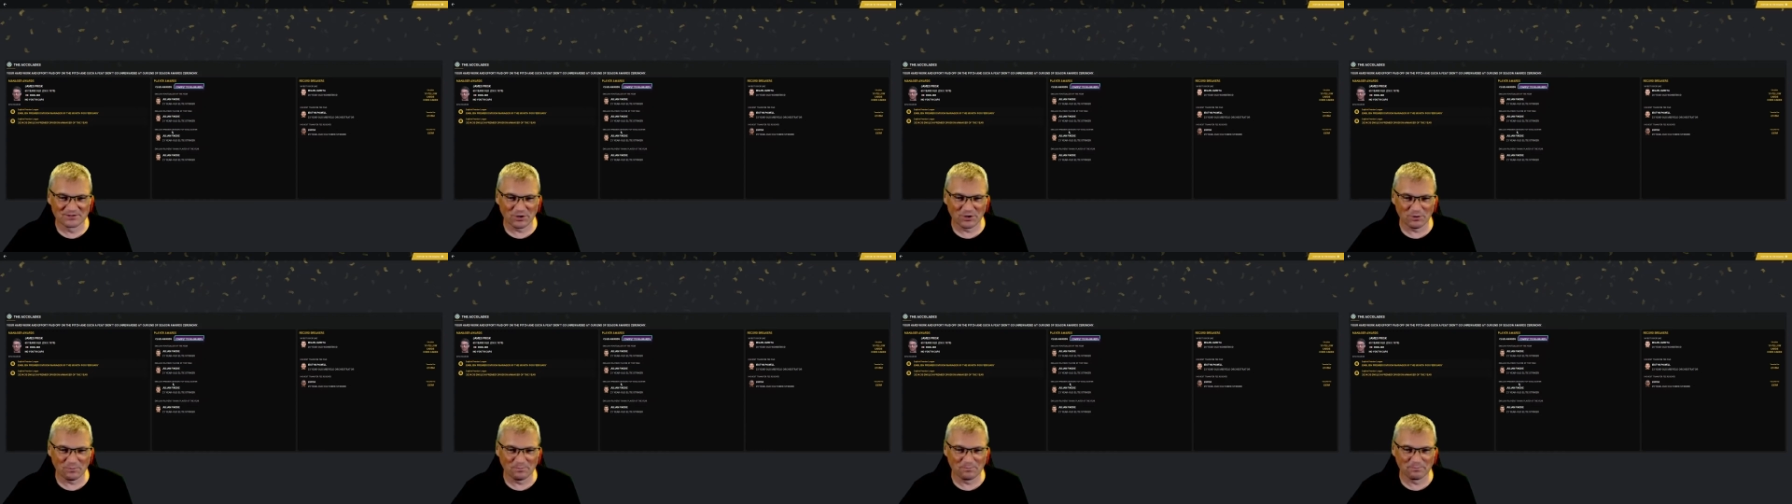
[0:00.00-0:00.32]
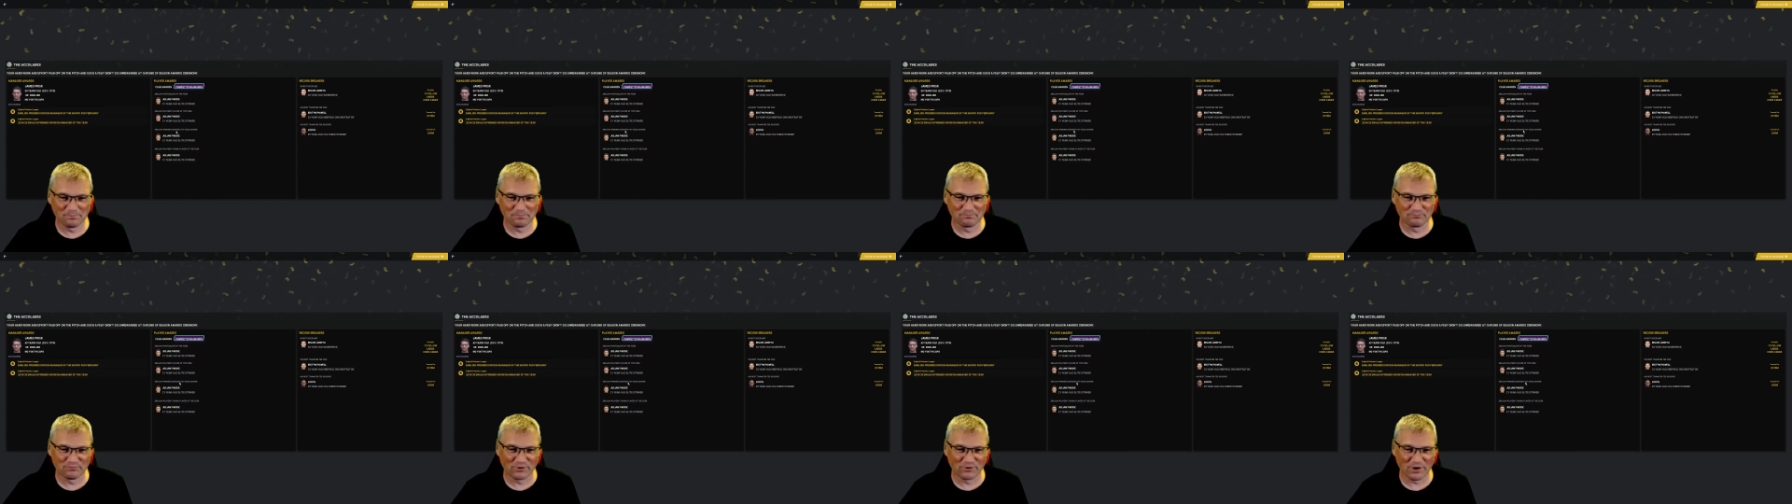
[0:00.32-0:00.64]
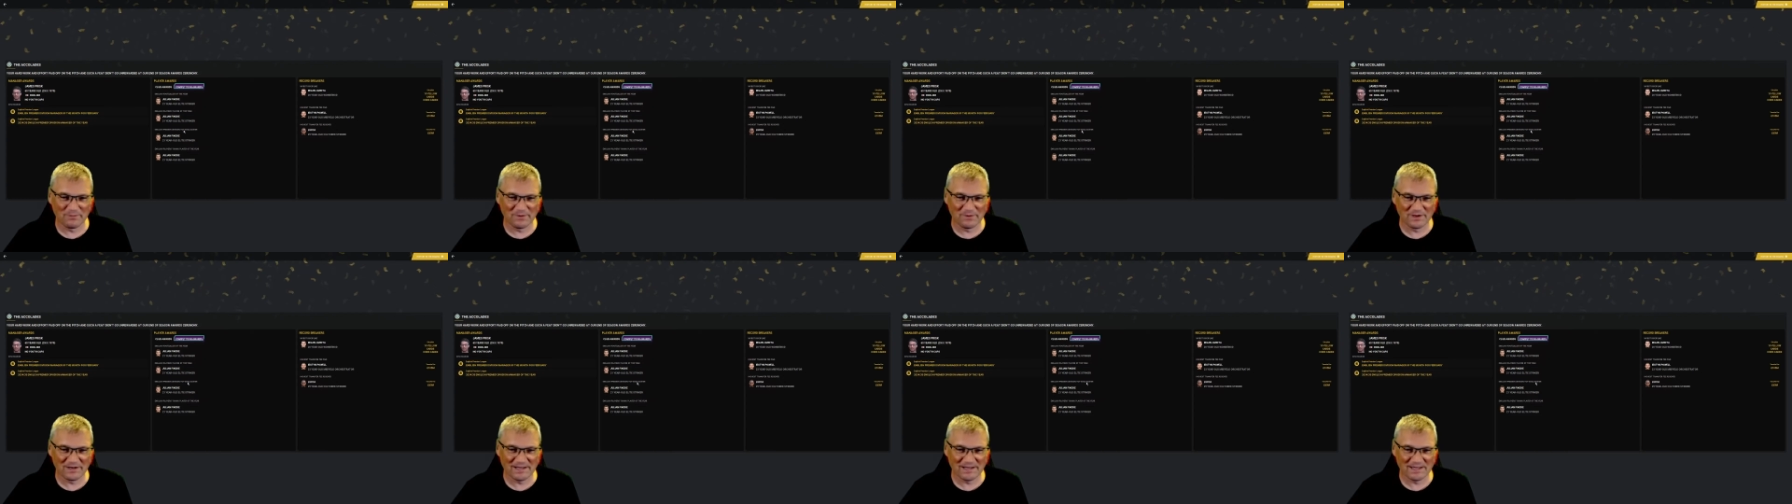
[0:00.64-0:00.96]
Top
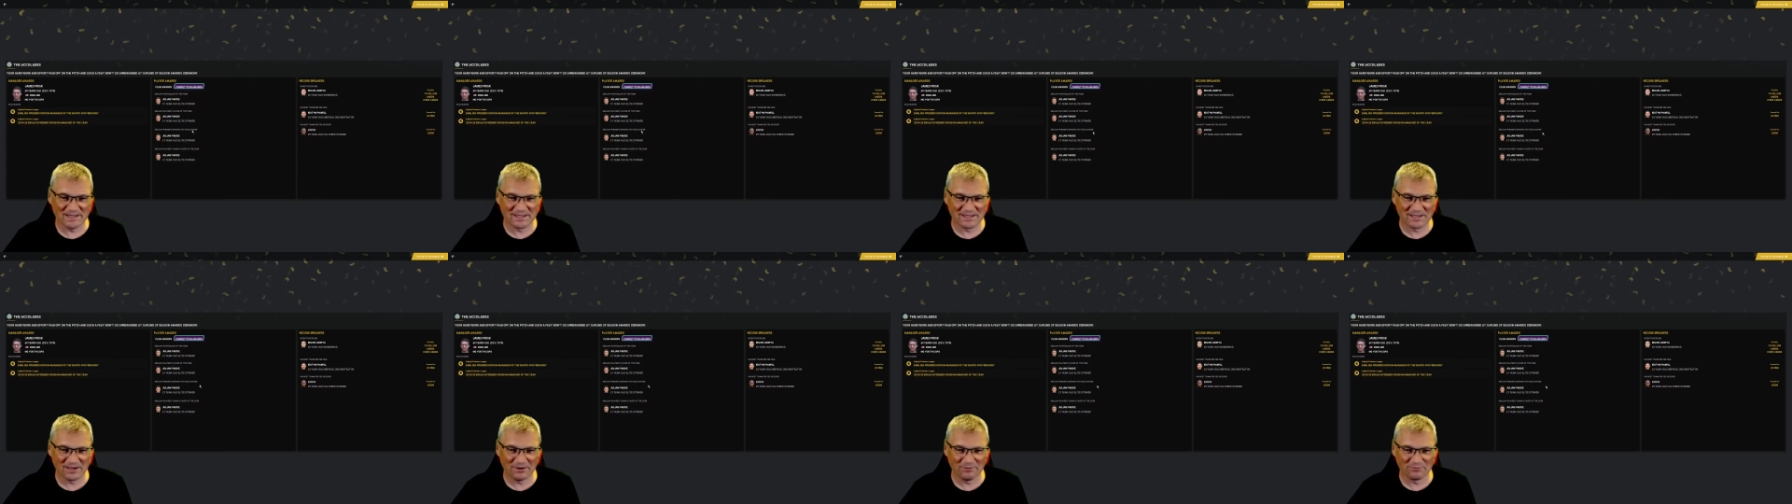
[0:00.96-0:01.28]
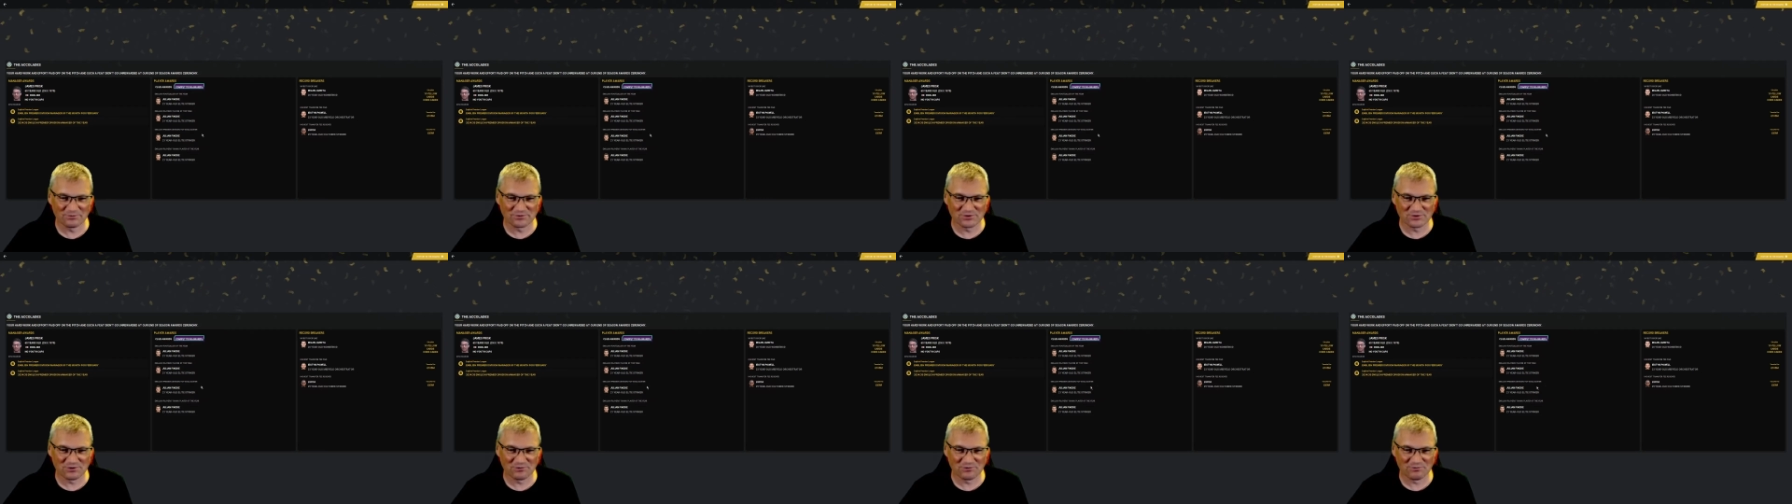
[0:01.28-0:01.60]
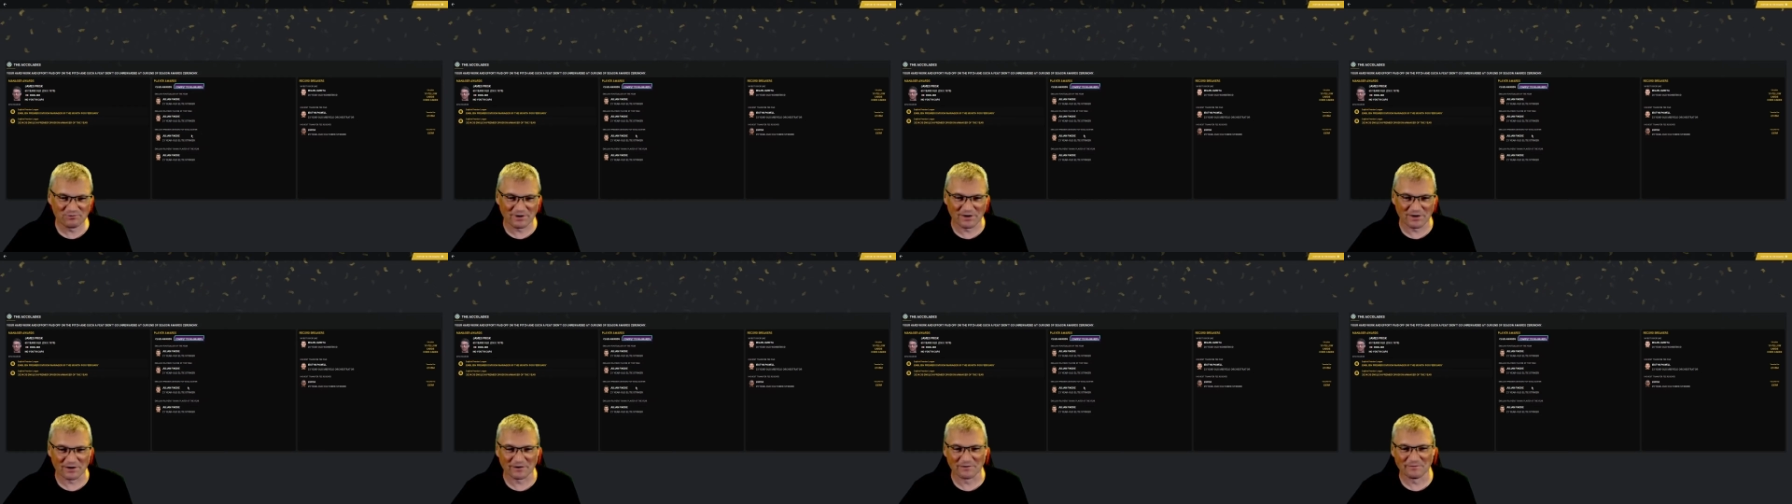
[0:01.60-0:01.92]
Premier League
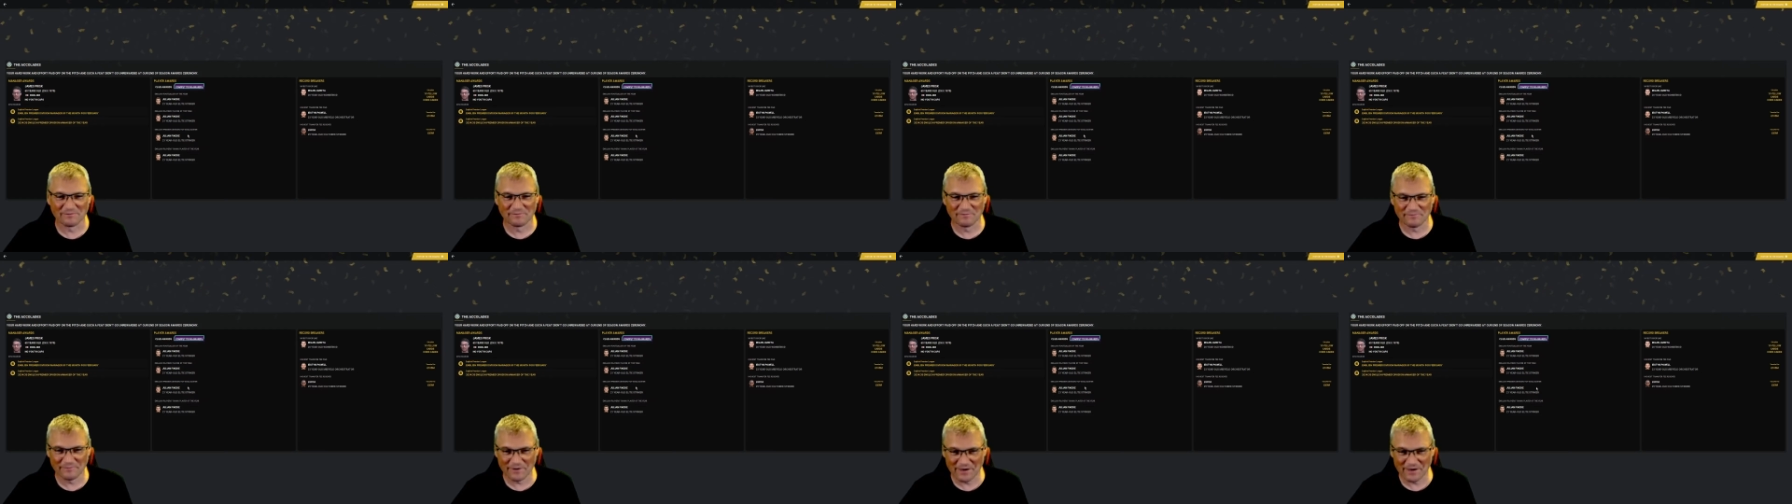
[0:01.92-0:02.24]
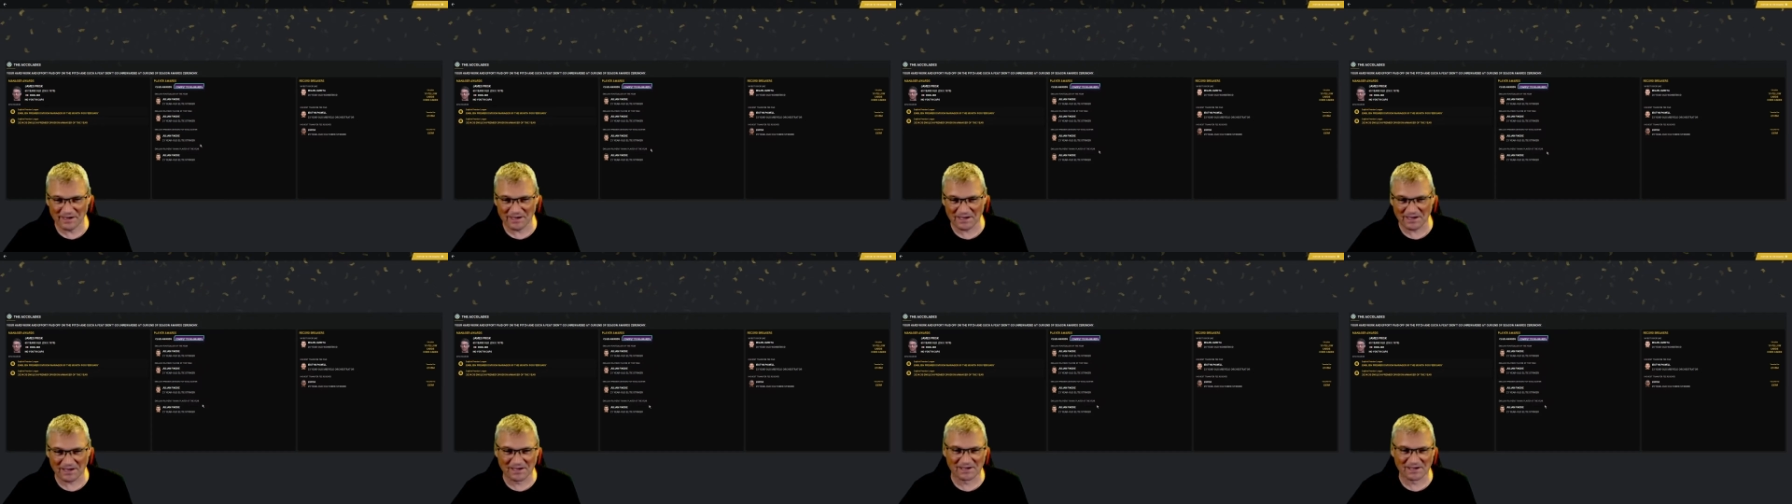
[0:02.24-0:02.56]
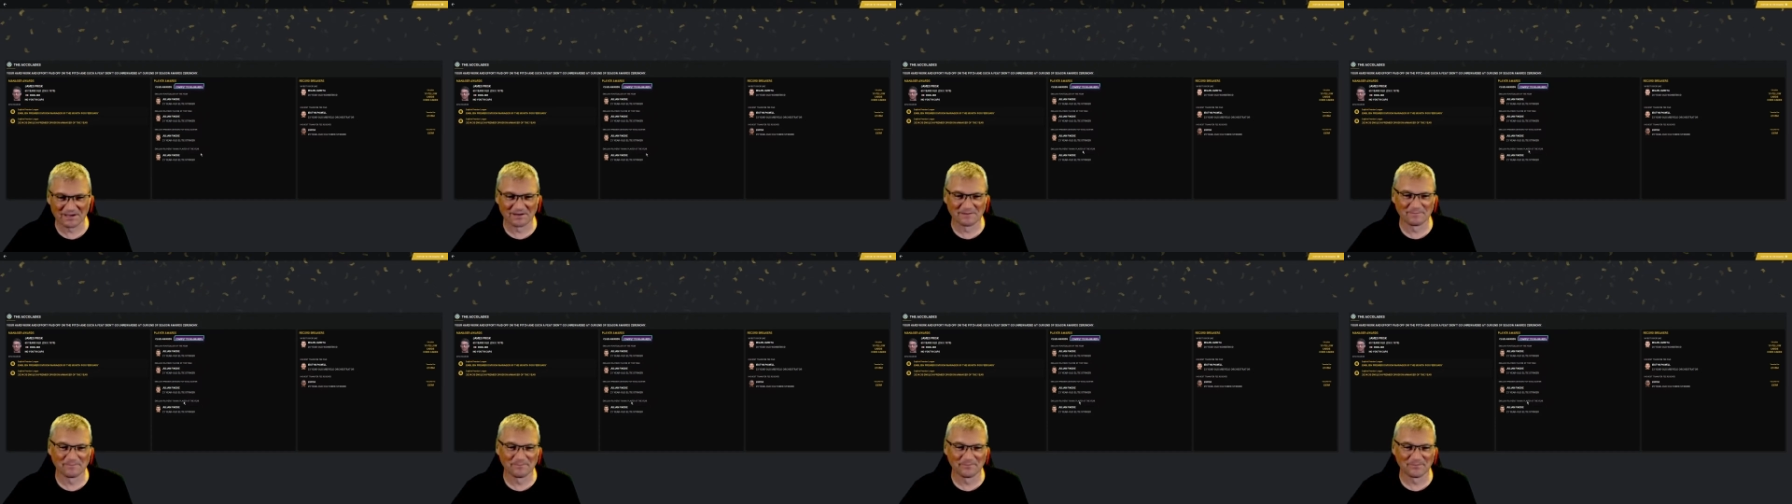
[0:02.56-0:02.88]
goalscorer.
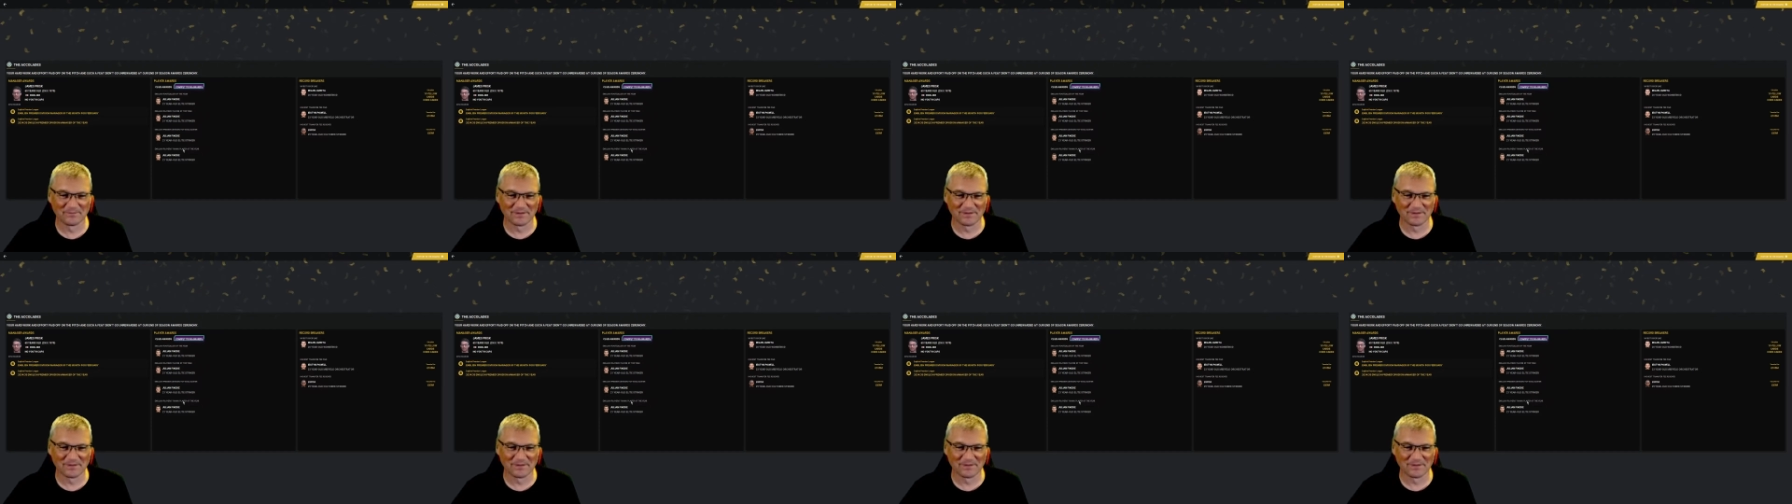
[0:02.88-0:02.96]
Fink.